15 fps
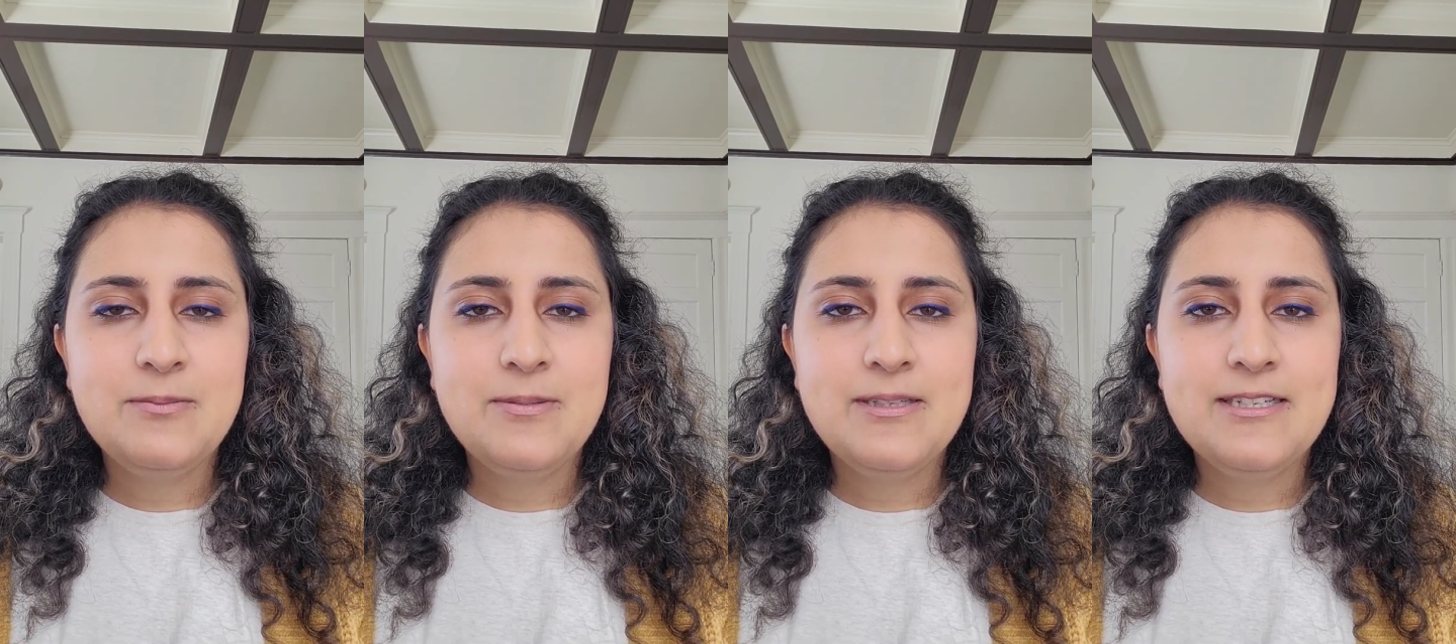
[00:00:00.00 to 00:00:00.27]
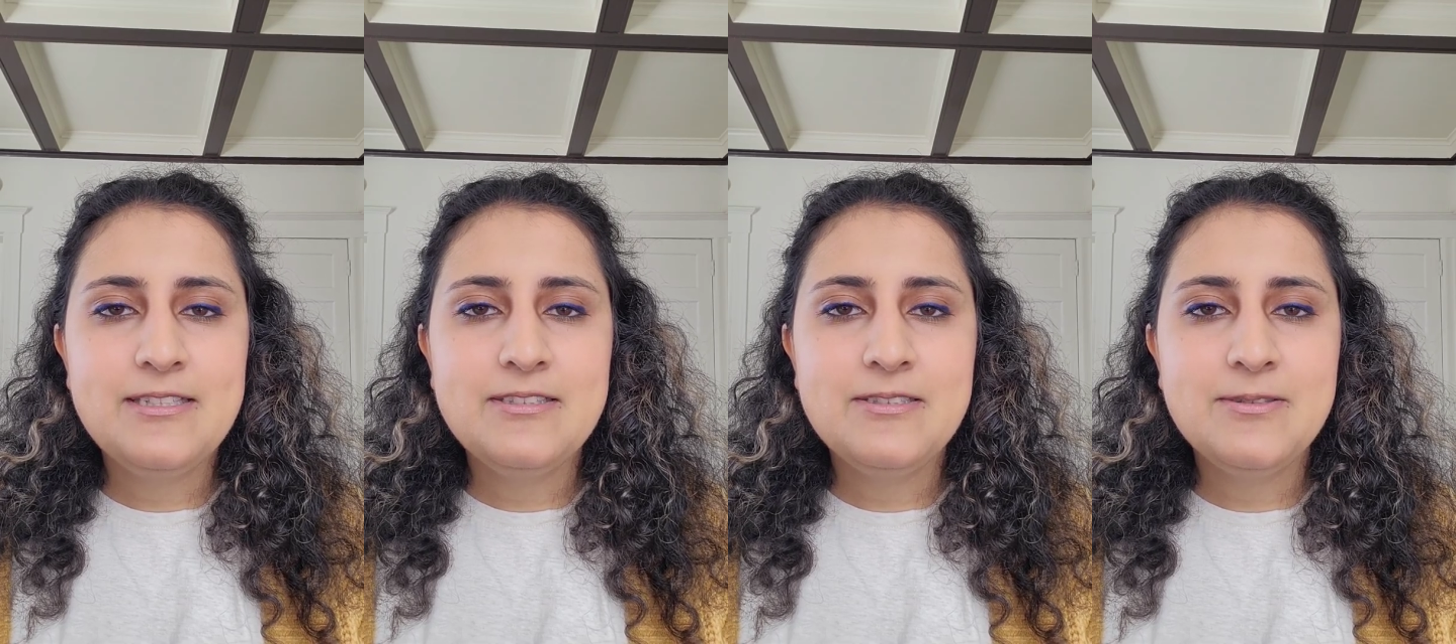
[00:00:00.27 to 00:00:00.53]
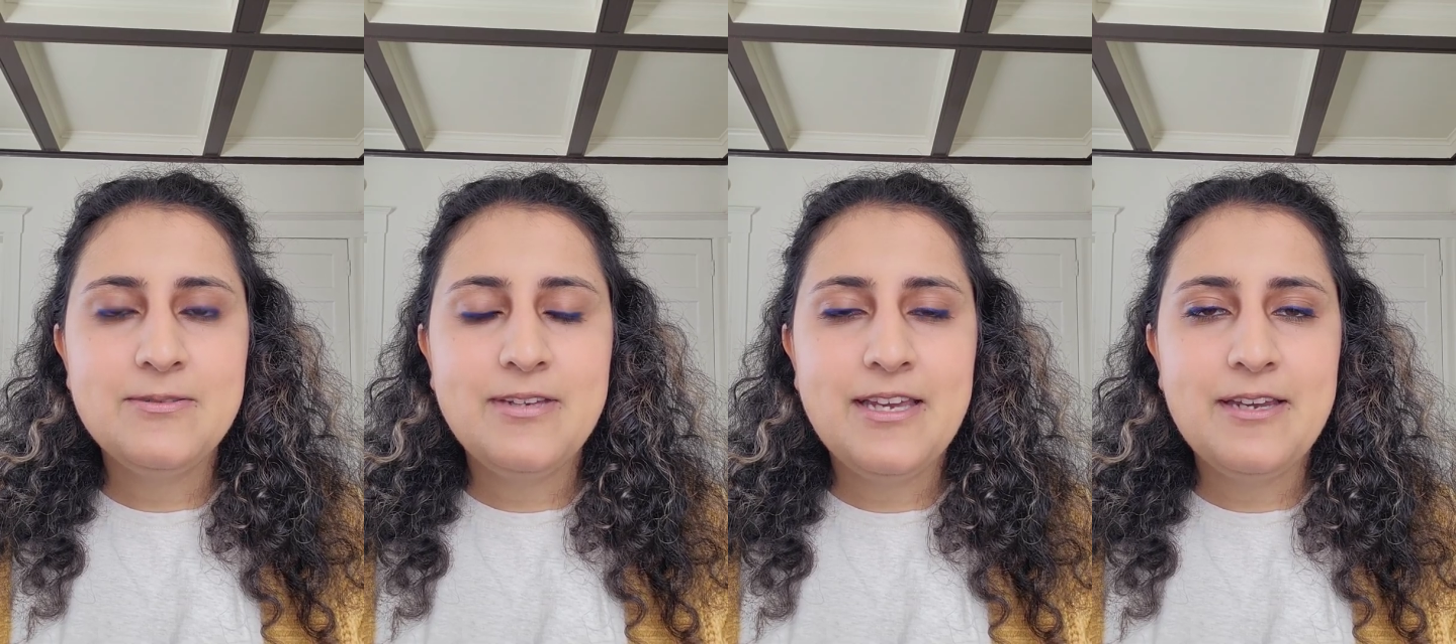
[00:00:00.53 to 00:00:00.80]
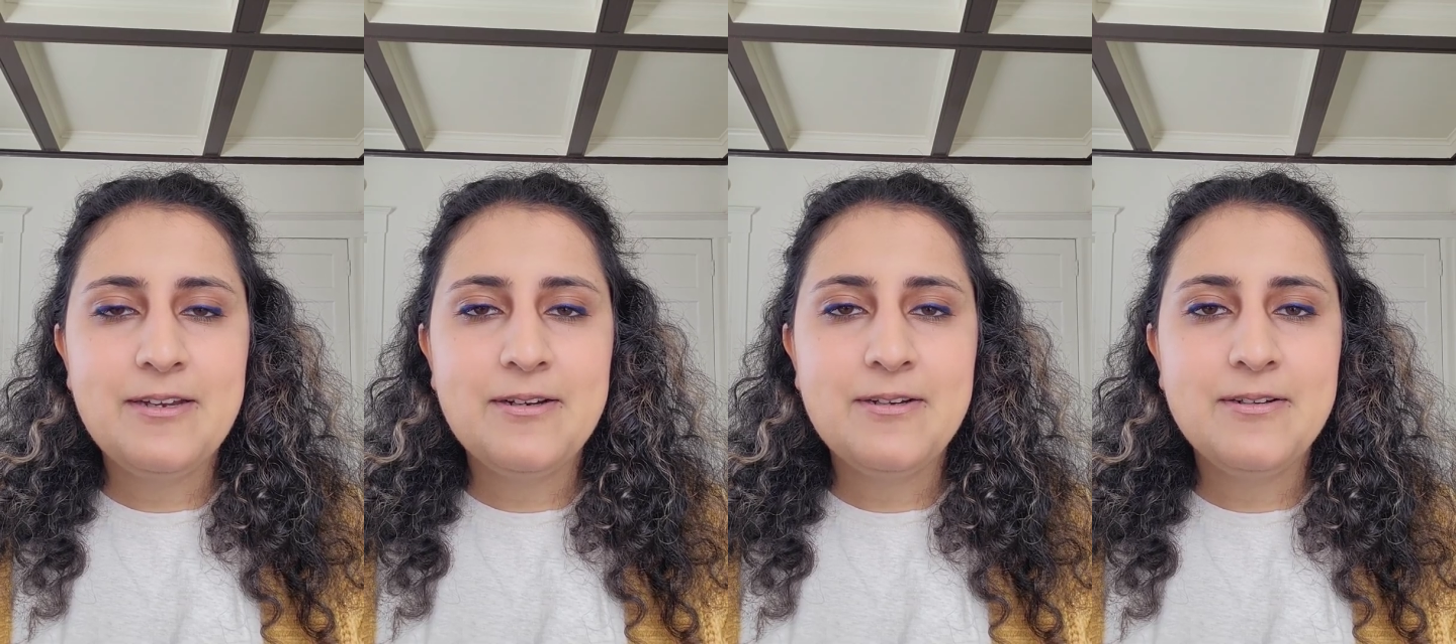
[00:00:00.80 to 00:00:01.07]
plaits of
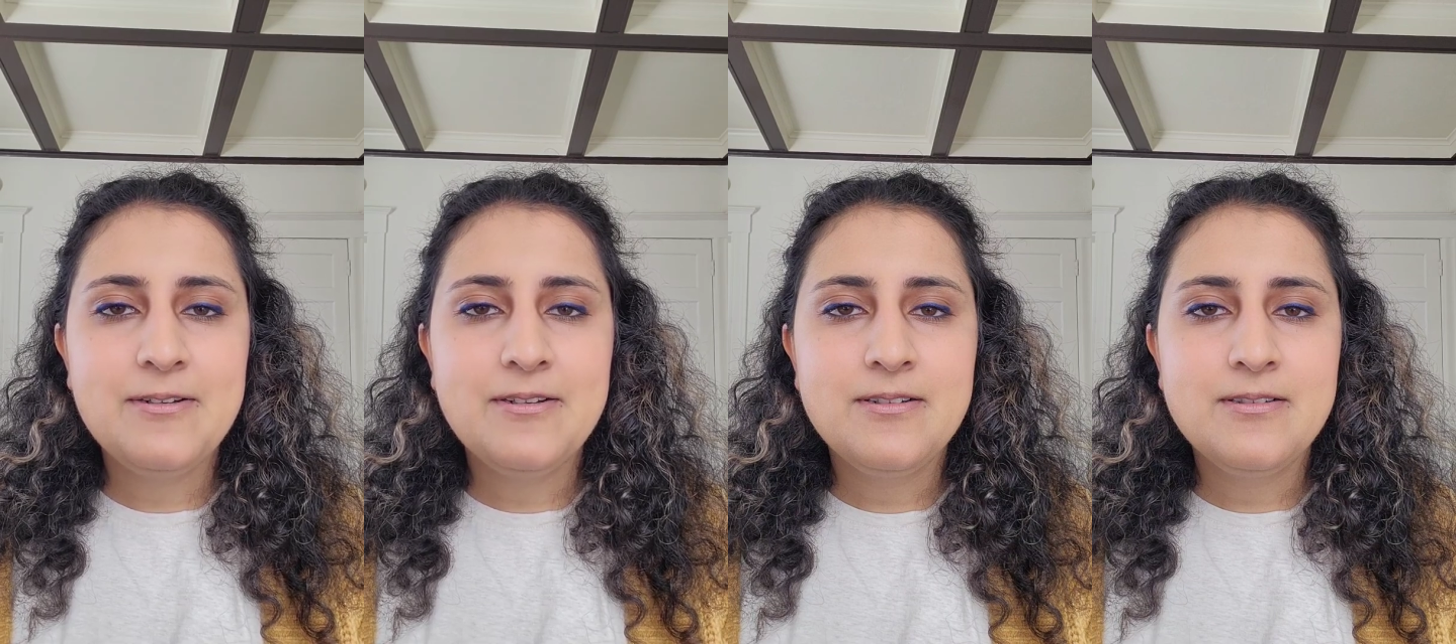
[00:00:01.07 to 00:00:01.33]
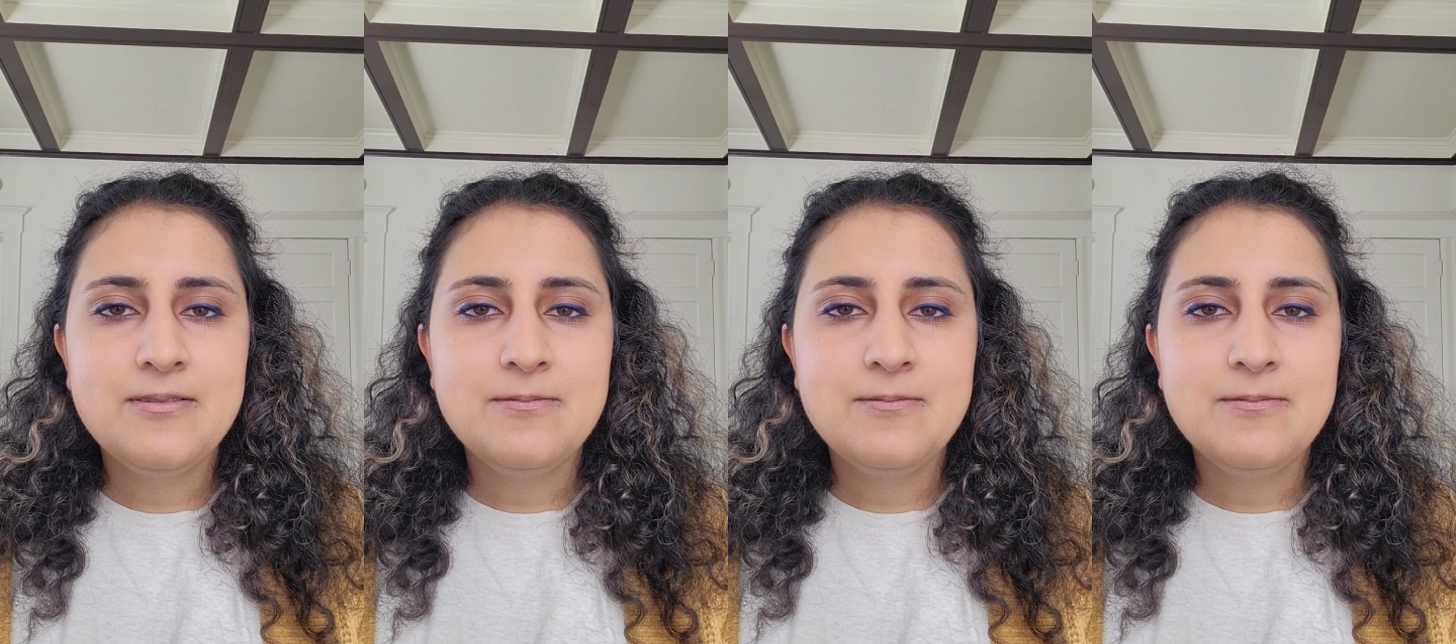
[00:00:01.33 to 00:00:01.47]
hair